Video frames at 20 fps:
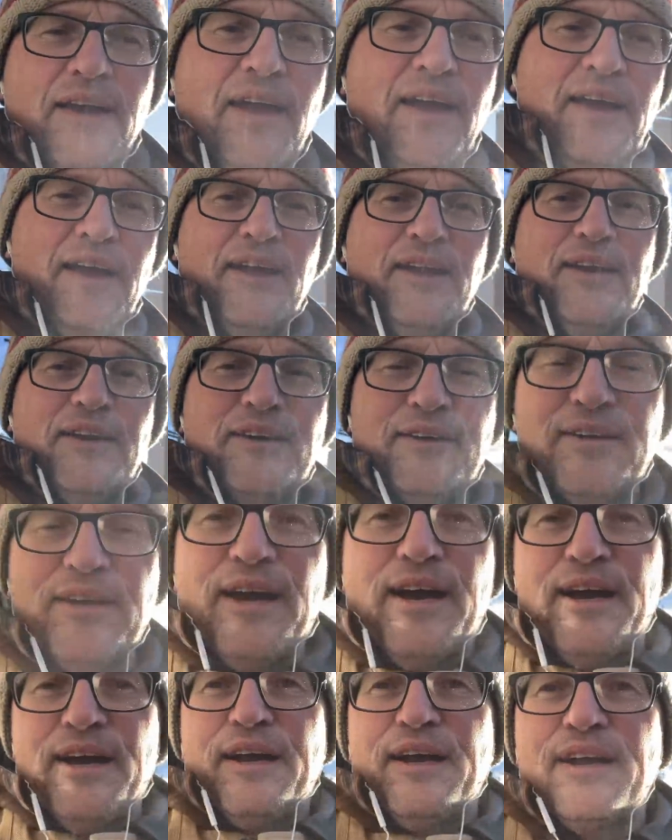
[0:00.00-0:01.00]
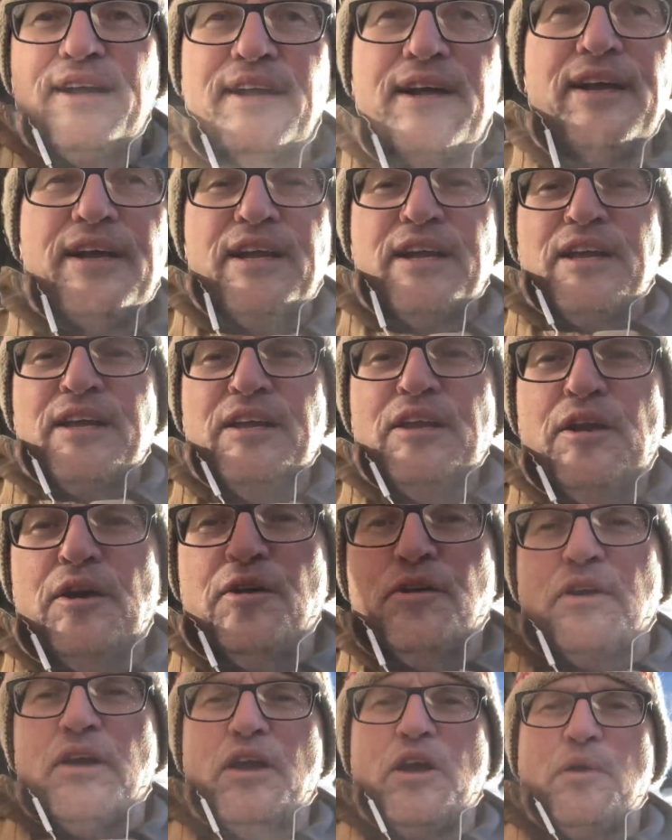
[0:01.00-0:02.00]
and uh, you
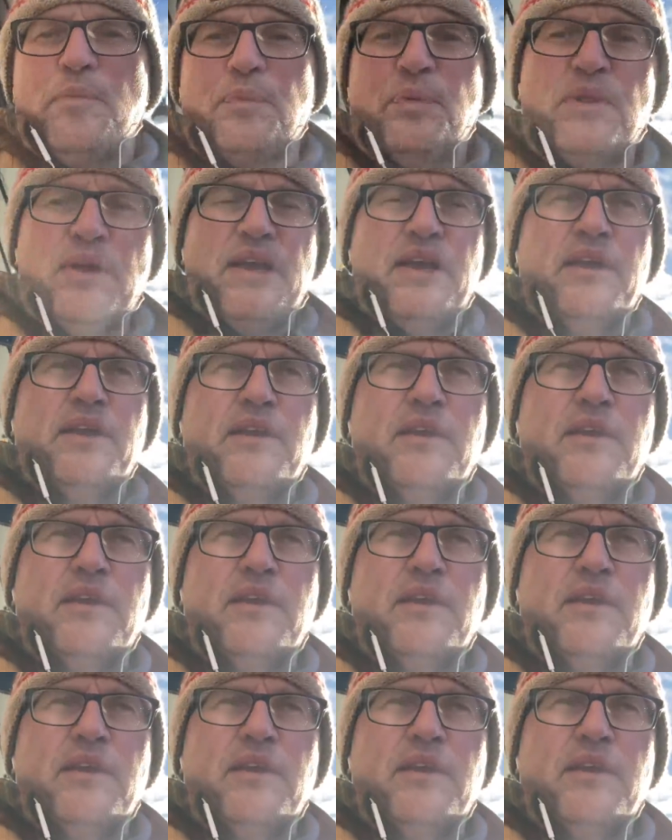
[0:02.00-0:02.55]
know airplane